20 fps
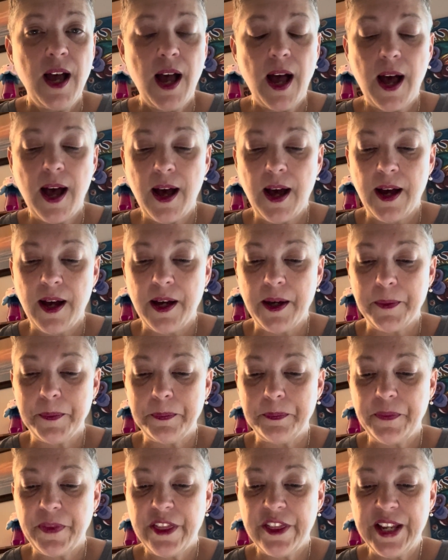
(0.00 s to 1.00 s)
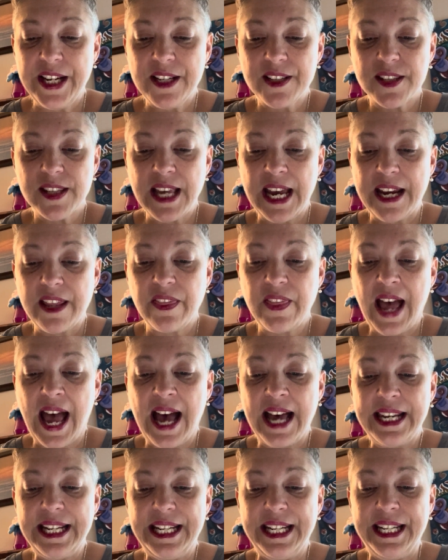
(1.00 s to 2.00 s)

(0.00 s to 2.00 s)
things like that